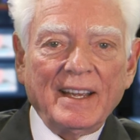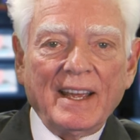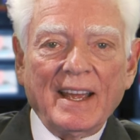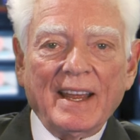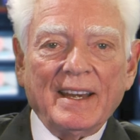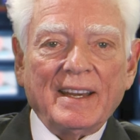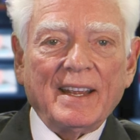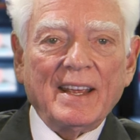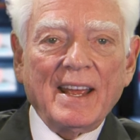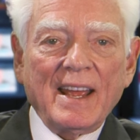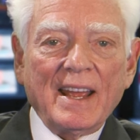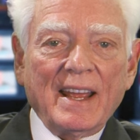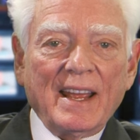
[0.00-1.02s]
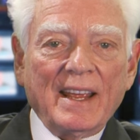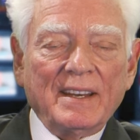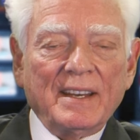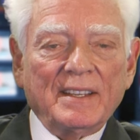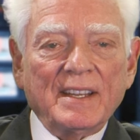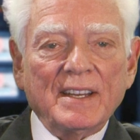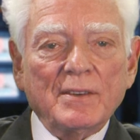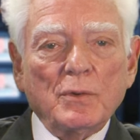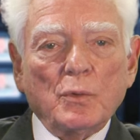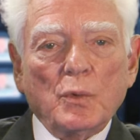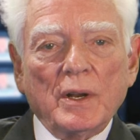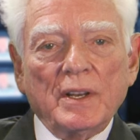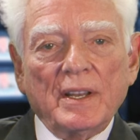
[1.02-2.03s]
And it, then
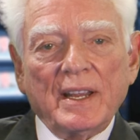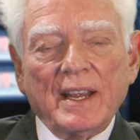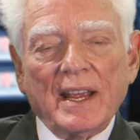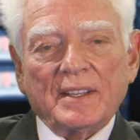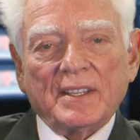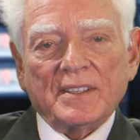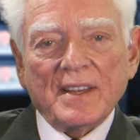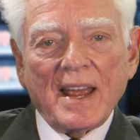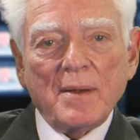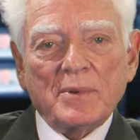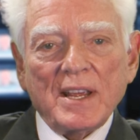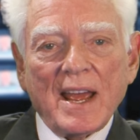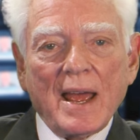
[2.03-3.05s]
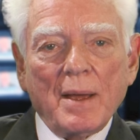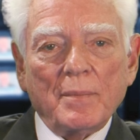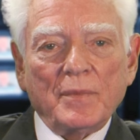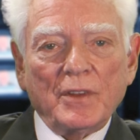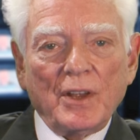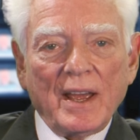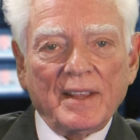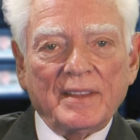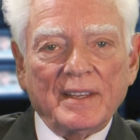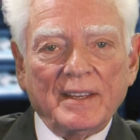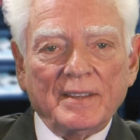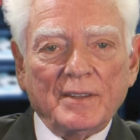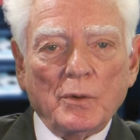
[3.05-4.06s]
when the at the same time you had
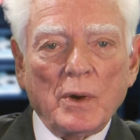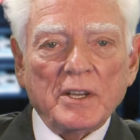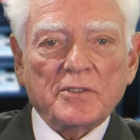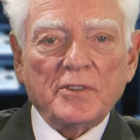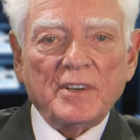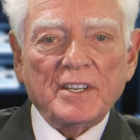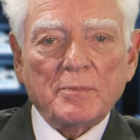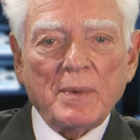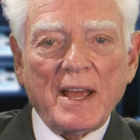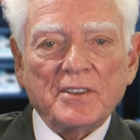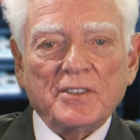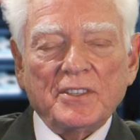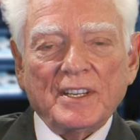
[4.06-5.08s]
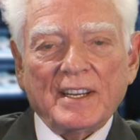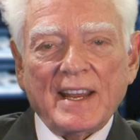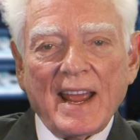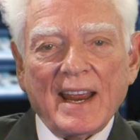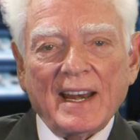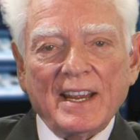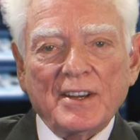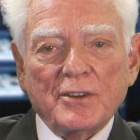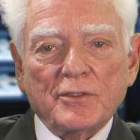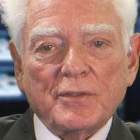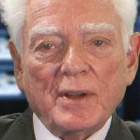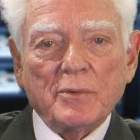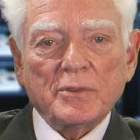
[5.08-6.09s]
the the western expansion the cattle
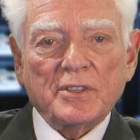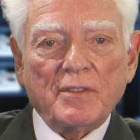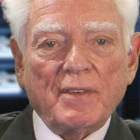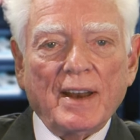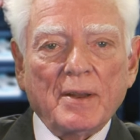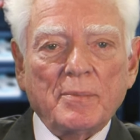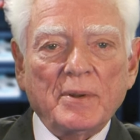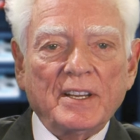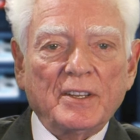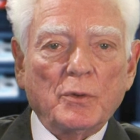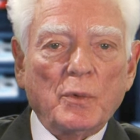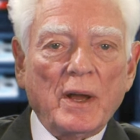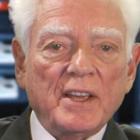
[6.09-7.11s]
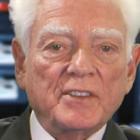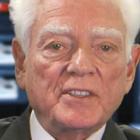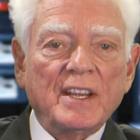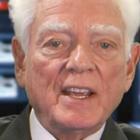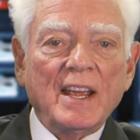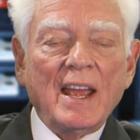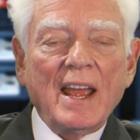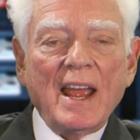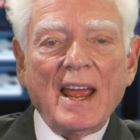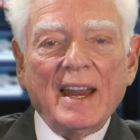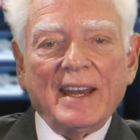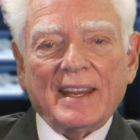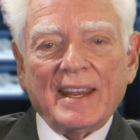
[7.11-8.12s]
industry was developing in the west
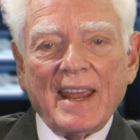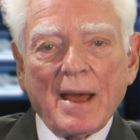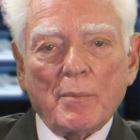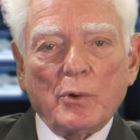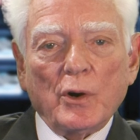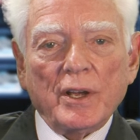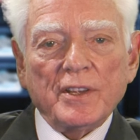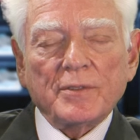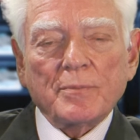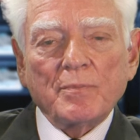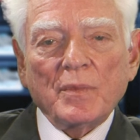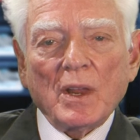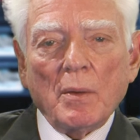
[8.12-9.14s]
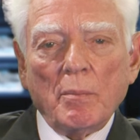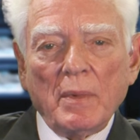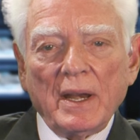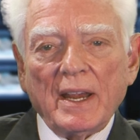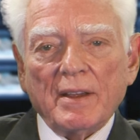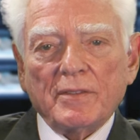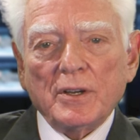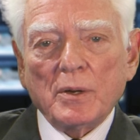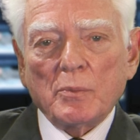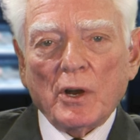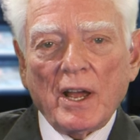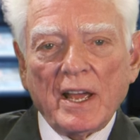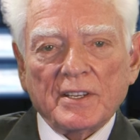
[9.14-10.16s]
and the cowboys many of whom
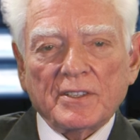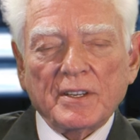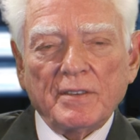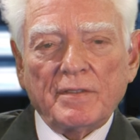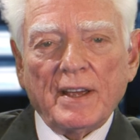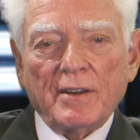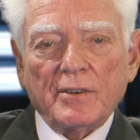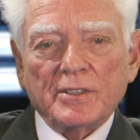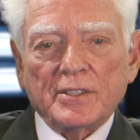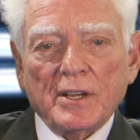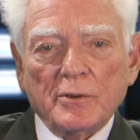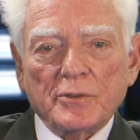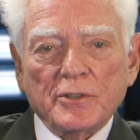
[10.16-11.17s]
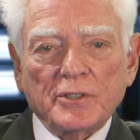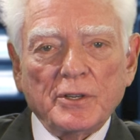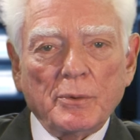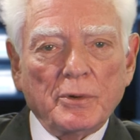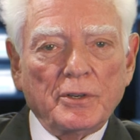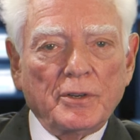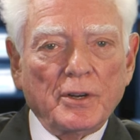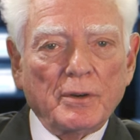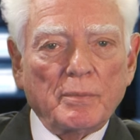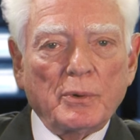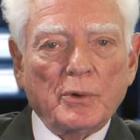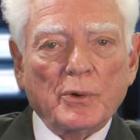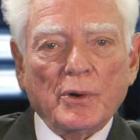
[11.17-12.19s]
were ex-confederate soldiers who were dirt
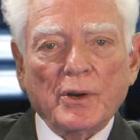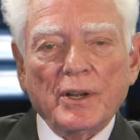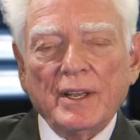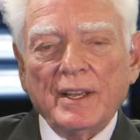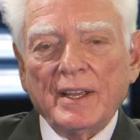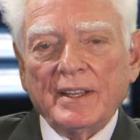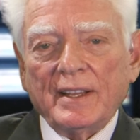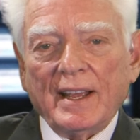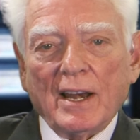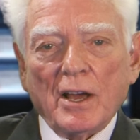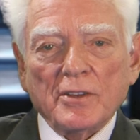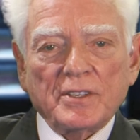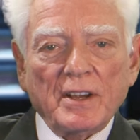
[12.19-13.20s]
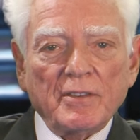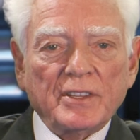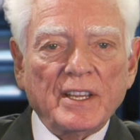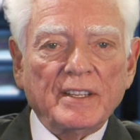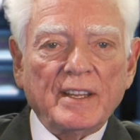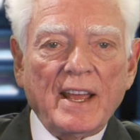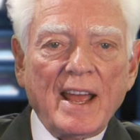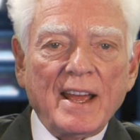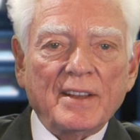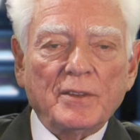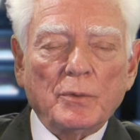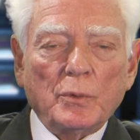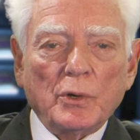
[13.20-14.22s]
poor they lost everything they
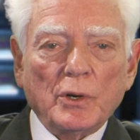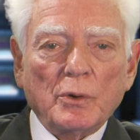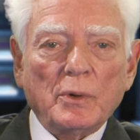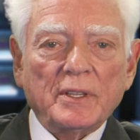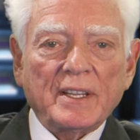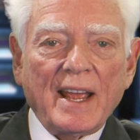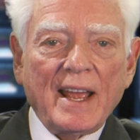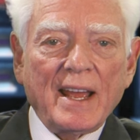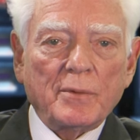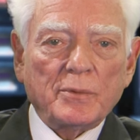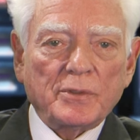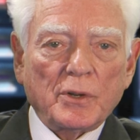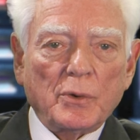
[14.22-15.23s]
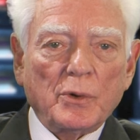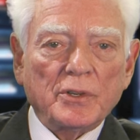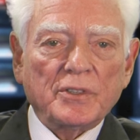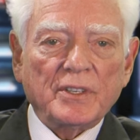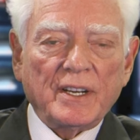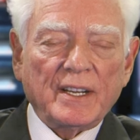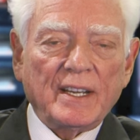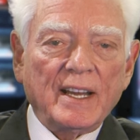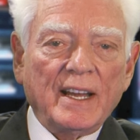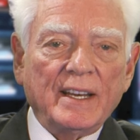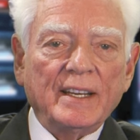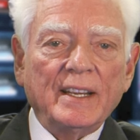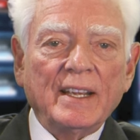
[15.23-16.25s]
had in the war what they had was a horse and a
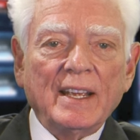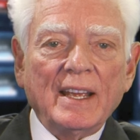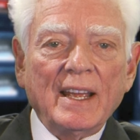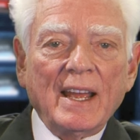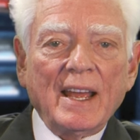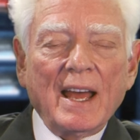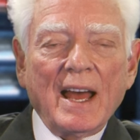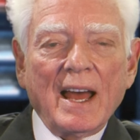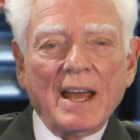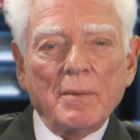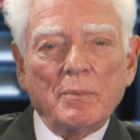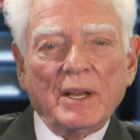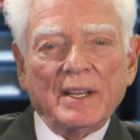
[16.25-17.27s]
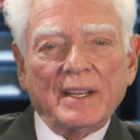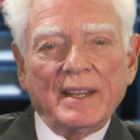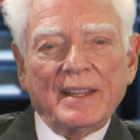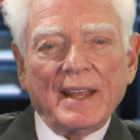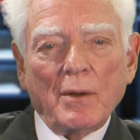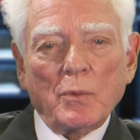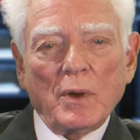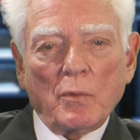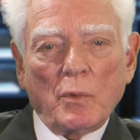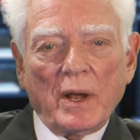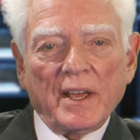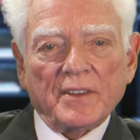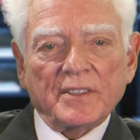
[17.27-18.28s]
gun but they went
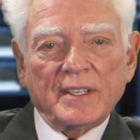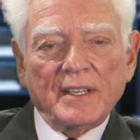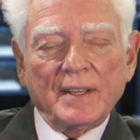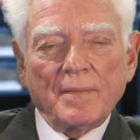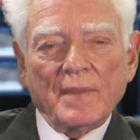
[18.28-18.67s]
west